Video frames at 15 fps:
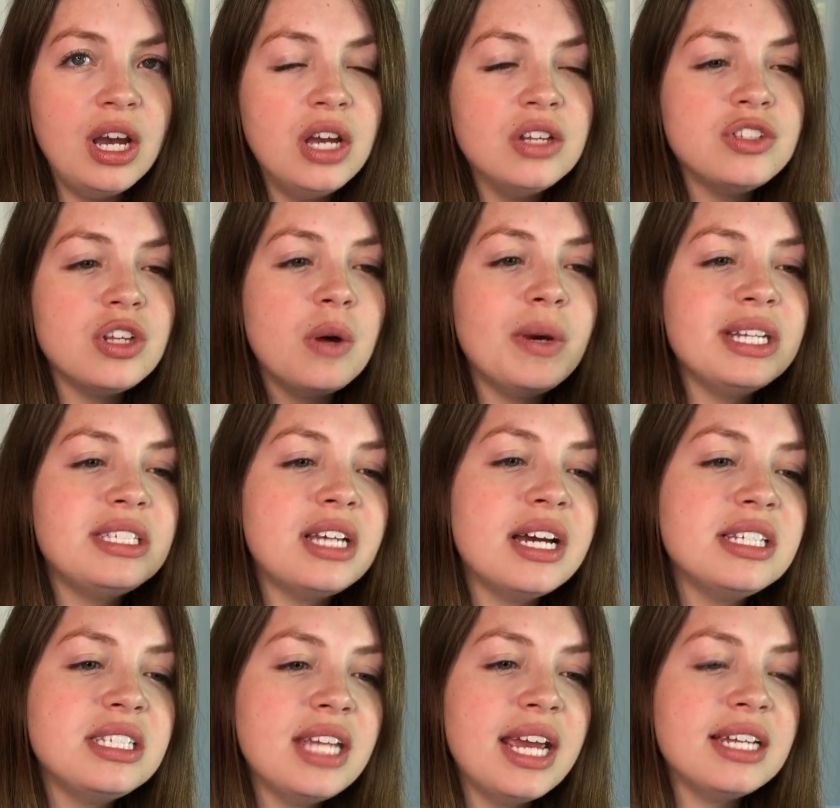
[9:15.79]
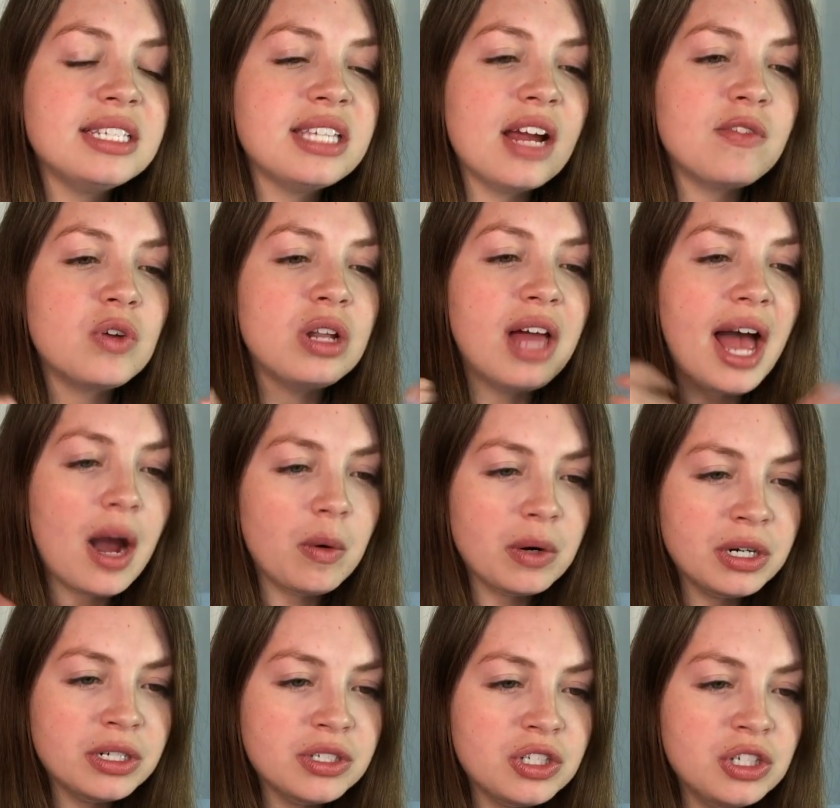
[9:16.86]
So it does take several
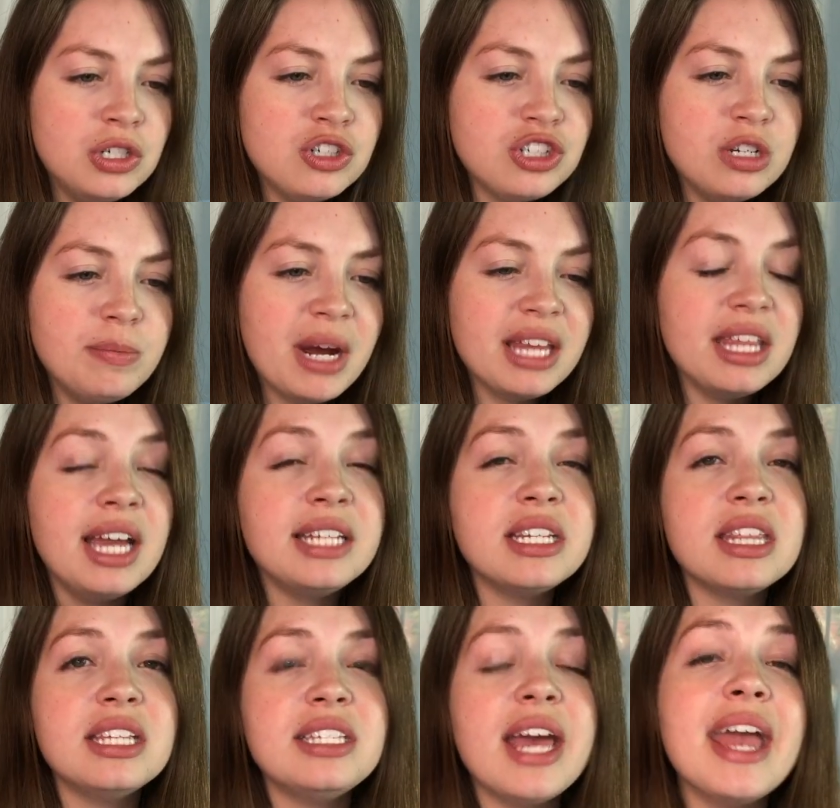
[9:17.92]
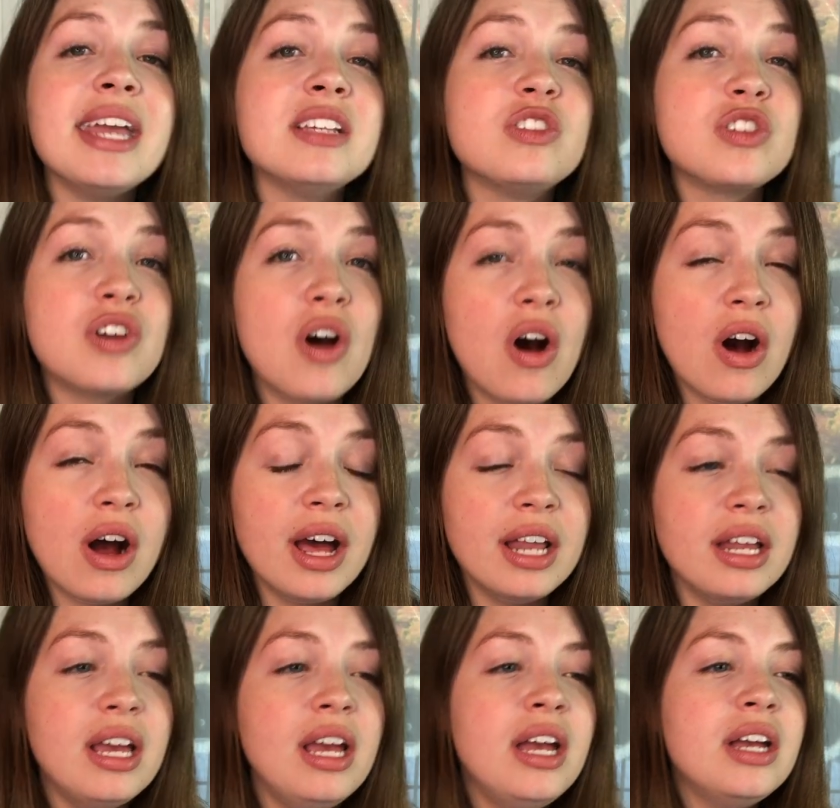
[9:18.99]
hours. Usually by the end of the day, it's gone.